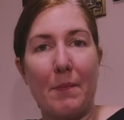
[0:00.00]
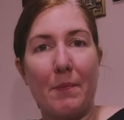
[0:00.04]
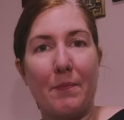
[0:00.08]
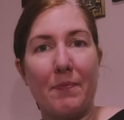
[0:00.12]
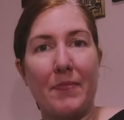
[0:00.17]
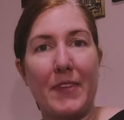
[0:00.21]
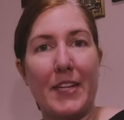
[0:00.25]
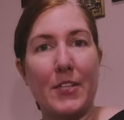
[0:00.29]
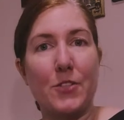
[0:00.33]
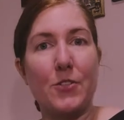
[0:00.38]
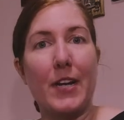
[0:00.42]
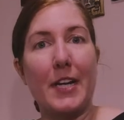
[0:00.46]

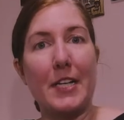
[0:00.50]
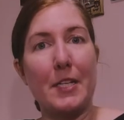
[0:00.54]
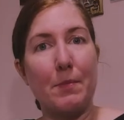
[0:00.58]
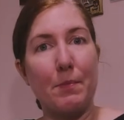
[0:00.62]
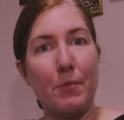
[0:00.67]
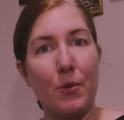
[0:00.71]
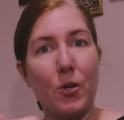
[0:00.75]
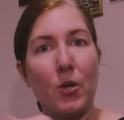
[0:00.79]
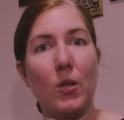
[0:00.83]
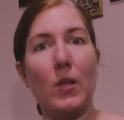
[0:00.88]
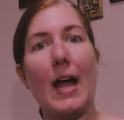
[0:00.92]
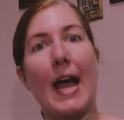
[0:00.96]
they tried to
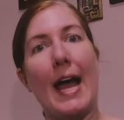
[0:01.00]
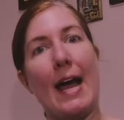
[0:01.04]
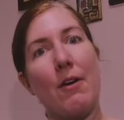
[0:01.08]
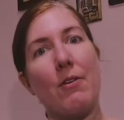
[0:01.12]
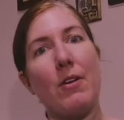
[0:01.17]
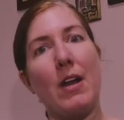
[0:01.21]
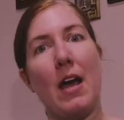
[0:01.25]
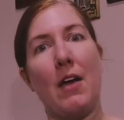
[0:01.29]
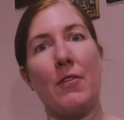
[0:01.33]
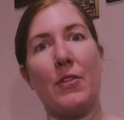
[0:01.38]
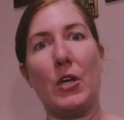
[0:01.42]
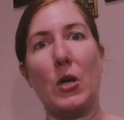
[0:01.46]
pull
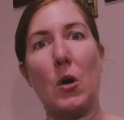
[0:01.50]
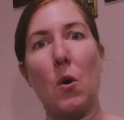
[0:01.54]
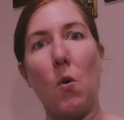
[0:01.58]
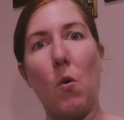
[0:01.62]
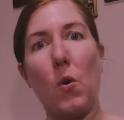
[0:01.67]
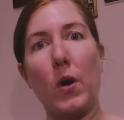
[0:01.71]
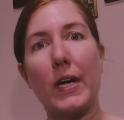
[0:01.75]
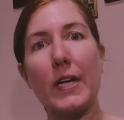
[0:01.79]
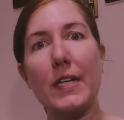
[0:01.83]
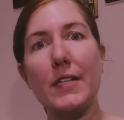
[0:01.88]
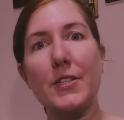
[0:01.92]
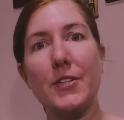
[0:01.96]
out on the
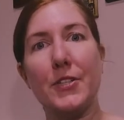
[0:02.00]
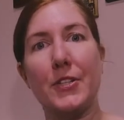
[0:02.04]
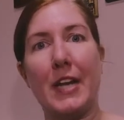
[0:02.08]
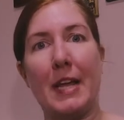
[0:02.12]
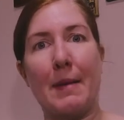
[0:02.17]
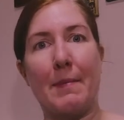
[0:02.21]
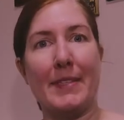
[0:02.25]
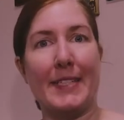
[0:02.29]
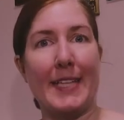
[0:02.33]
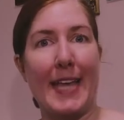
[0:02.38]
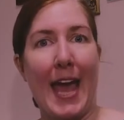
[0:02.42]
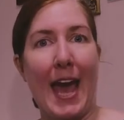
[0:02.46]
course. Her
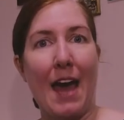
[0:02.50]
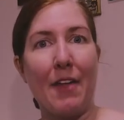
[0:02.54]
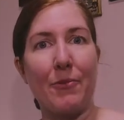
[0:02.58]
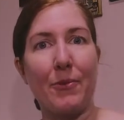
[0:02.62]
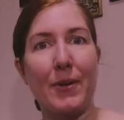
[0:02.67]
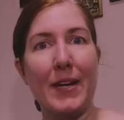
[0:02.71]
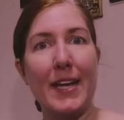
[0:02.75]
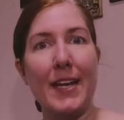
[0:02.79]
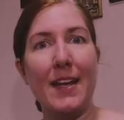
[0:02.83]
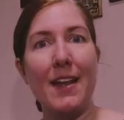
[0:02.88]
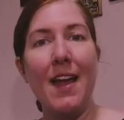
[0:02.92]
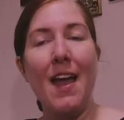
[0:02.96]
name is
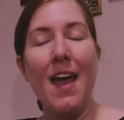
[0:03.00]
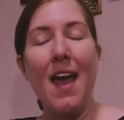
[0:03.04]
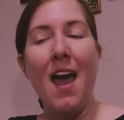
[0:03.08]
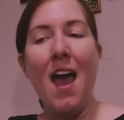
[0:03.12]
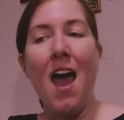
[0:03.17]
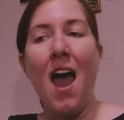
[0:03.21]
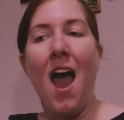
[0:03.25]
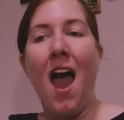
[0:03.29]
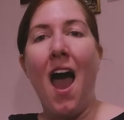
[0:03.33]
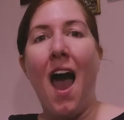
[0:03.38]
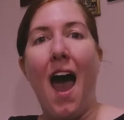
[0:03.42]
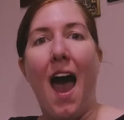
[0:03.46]
Catherine.
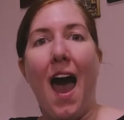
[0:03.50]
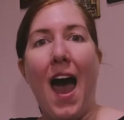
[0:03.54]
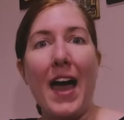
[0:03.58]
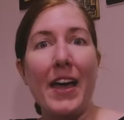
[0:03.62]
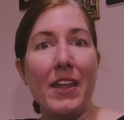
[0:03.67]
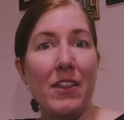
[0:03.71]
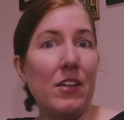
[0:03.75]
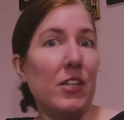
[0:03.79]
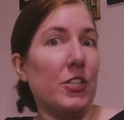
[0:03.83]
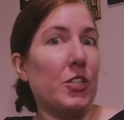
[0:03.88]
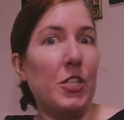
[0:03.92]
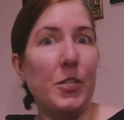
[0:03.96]

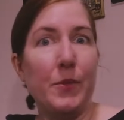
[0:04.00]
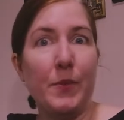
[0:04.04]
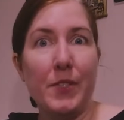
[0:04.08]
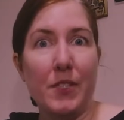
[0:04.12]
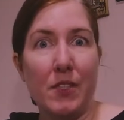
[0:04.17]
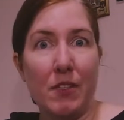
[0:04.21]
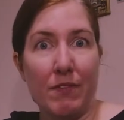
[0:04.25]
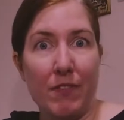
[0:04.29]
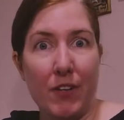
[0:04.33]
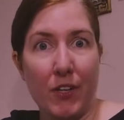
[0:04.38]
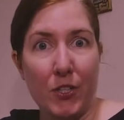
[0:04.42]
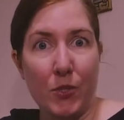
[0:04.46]
I thought she was
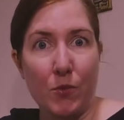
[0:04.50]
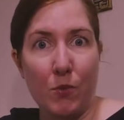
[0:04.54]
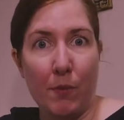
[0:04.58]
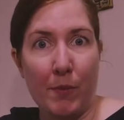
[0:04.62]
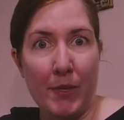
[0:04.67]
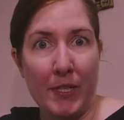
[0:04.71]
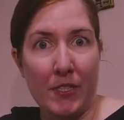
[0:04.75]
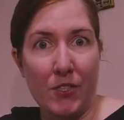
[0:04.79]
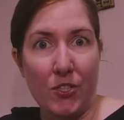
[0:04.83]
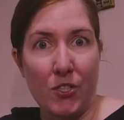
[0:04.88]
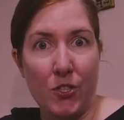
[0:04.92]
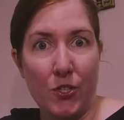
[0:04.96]
the first
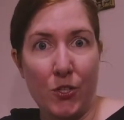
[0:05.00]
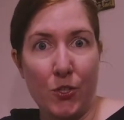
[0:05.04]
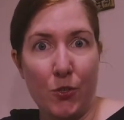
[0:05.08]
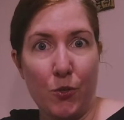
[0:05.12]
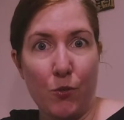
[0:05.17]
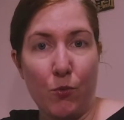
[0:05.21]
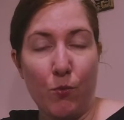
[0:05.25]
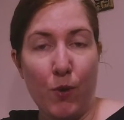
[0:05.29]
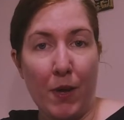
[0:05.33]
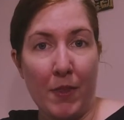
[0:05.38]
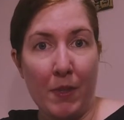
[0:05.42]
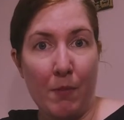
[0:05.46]
woman
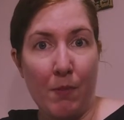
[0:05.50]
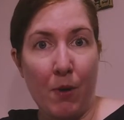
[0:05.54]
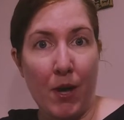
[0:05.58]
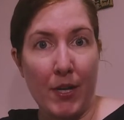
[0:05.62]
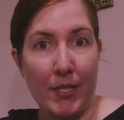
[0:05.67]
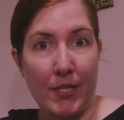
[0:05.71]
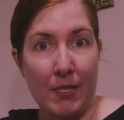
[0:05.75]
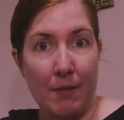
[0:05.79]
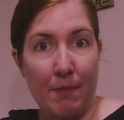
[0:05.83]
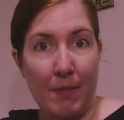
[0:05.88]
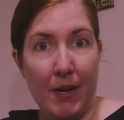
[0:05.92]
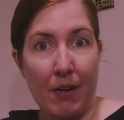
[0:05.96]
to run the
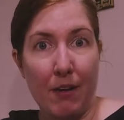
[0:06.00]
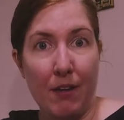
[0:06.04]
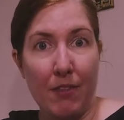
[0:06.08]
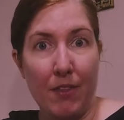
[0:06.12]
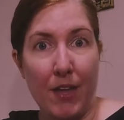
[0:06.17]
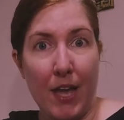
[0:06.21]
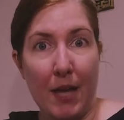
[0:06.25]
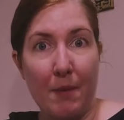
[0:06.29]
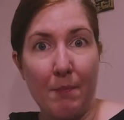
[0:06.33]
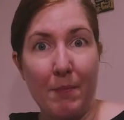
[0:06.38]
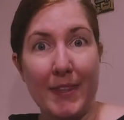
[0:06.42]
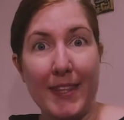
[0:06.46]
Boston
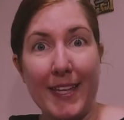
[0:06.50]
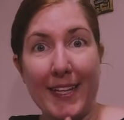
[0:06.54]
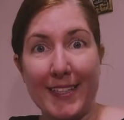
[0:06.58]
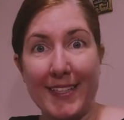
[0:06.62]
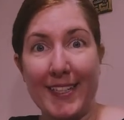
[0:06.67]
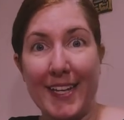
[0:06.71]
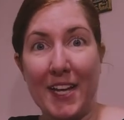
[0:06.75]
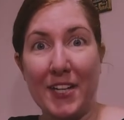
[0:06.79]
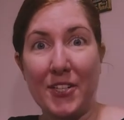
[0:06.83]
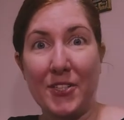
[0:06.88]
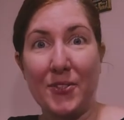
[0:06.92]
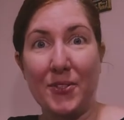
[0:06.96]
Marathon, but that's
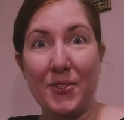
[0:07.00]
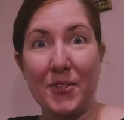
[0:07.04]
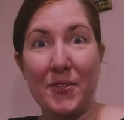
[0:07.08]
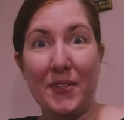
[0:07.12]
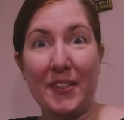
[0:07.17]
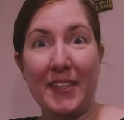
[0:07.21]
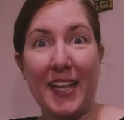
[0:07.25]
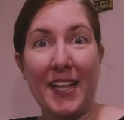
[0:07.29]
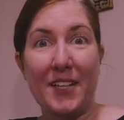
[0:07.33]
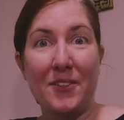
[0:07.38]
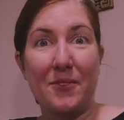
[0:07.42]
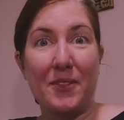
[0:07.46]
not true,
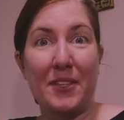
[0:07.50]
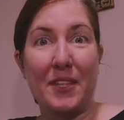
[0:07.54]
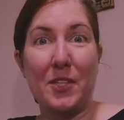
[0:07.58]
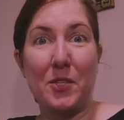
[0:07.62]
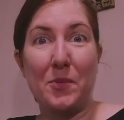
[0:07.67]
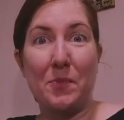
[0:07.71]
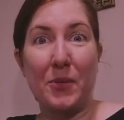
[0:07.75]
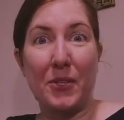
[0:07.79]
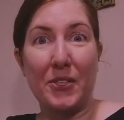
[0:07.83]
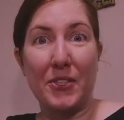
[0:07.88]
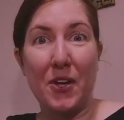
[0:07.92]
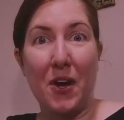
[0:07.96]
and that's what
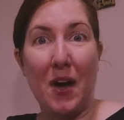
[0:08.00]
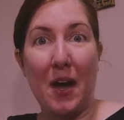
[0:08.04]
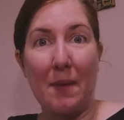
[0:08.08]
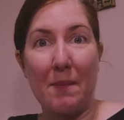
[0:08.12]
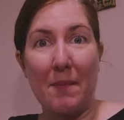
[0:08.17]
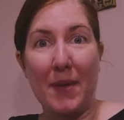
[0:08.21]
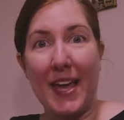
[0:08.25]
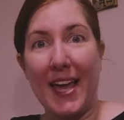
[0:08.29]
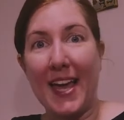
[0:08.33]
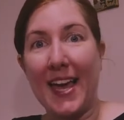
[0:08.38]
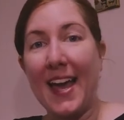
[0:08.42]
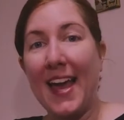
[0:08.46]
this book taught
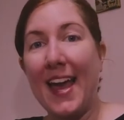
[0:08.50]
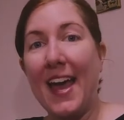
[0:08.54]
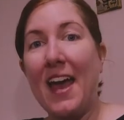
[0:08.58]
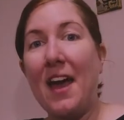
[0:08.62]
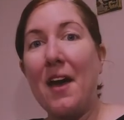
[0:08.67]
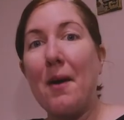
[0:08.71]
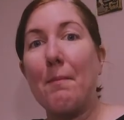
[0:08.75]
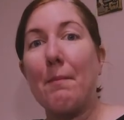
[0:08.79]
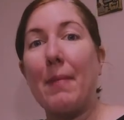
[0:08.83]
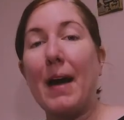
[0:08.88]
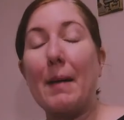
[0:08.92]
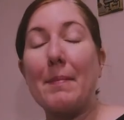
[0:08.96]
me.
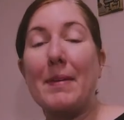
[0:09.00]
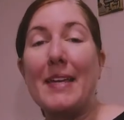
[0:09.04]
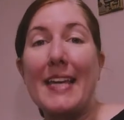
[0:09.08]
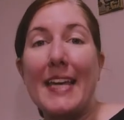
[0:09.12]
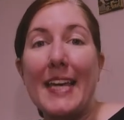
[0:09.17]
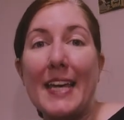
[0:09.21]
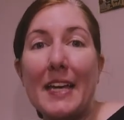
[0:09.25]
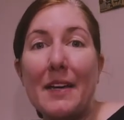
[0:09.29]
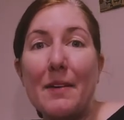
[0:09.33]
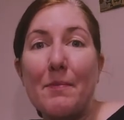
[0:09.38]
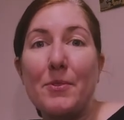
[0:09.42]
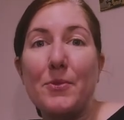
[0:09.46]
Bobbi
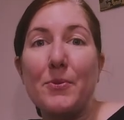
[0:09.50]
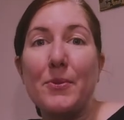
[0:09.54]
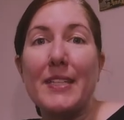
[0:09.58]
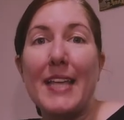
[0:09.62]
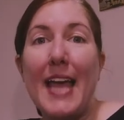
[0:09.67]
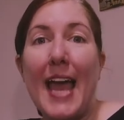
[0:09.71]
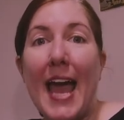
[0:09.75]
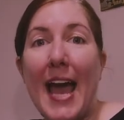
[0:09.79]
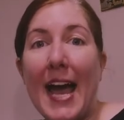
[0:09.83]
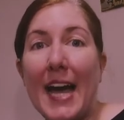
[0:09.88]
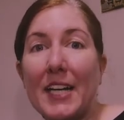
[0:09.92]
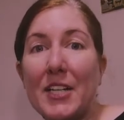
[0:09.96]
Gibbs was
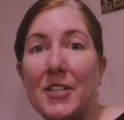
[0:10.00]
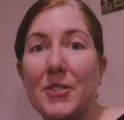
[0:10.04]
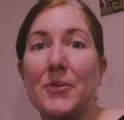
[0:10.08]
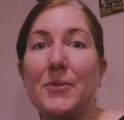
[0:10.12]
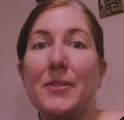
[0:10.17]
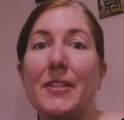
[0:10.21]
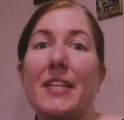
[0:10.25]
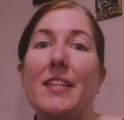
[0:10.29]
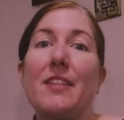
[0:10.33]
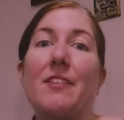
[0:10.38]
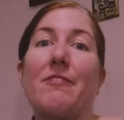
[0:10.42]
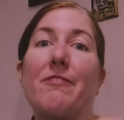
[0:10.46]

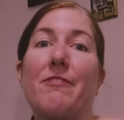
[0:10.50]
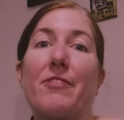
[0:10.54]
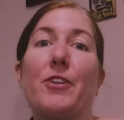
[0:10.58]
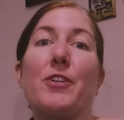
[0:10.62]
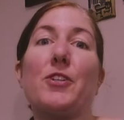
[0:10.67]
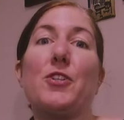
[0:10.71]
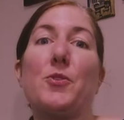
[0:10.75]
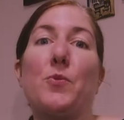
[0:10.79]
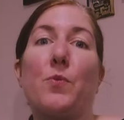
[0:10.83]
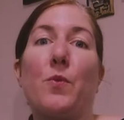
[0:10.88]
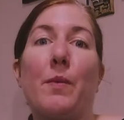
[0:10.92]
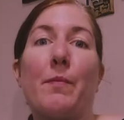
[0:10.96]
actually the
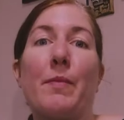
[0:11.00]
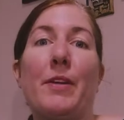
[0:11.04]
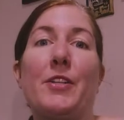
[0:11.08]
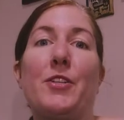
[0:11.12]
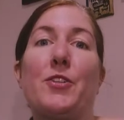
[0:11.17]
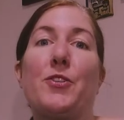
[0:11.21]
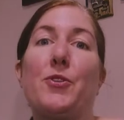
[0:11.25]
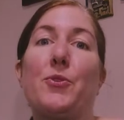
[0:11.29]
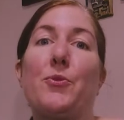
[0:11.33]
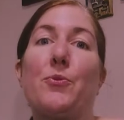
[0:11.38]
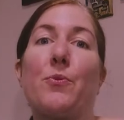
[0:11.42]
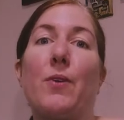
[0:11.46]
first woman
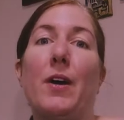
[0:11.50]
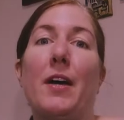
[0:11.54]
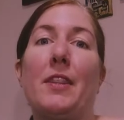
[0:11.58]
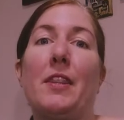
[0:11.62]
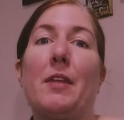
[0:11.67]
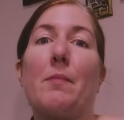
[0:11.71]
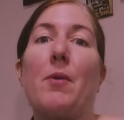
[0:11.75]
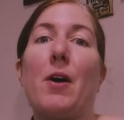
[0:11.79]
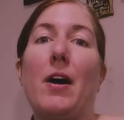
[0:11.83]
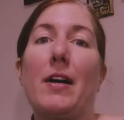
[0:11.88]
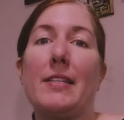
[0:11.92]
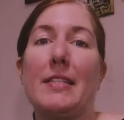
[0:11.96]
to run
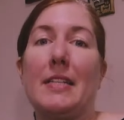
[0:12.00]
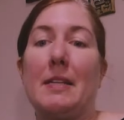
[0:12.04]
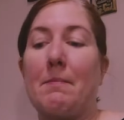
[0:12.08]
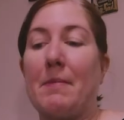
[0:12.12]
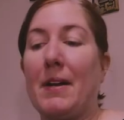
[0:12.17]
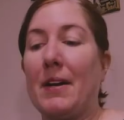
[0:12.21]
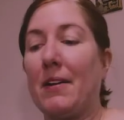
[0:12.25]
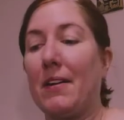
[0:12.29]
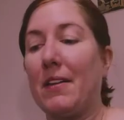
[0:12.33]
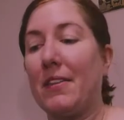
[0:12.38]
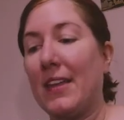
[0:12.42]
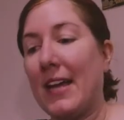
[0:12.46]
the Boston
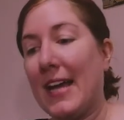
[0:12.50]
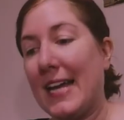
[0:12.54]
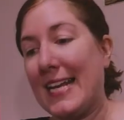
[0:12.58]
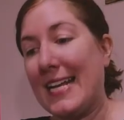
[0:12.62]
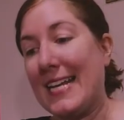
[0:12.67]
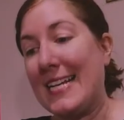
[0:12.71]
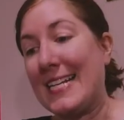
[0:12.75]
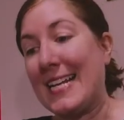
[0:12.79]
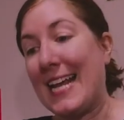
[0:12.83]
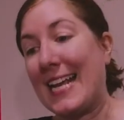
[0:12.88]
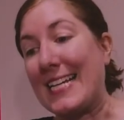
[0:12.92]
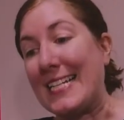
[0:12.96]
Marathon
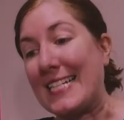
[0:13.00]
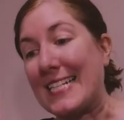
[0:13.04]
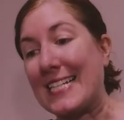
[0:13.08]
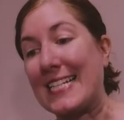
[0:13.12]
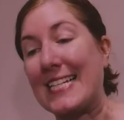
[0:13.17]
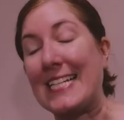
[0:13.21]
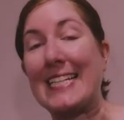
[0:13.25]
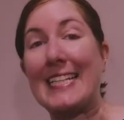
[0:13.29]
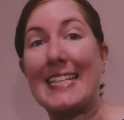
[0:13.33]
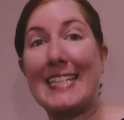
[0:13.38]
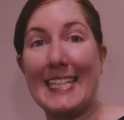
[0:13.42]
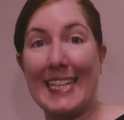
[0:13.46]
in
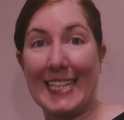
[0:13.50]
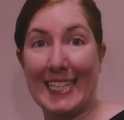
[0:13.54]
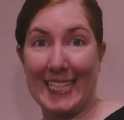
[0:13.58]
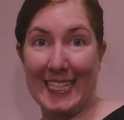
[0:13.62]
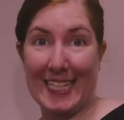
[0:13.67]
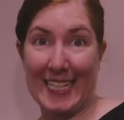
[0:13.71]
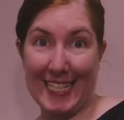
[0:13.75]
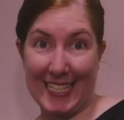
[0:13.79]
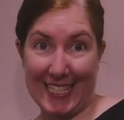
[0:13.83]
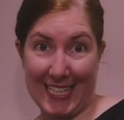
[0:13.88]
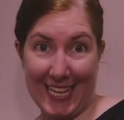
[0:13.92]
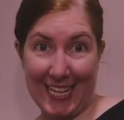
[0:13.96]

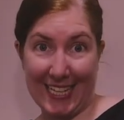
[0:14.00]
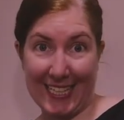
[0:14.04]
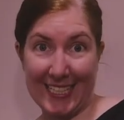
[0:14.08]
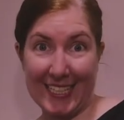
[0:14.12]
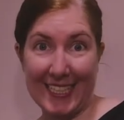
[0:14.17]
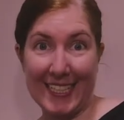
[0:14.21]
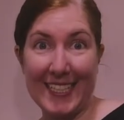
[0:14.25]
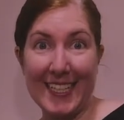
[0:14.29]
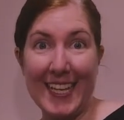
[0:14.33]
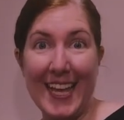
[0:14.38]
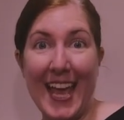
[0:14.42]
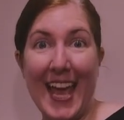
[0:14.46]

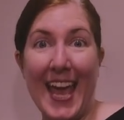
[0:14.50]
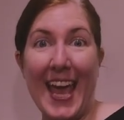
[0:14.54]
1966.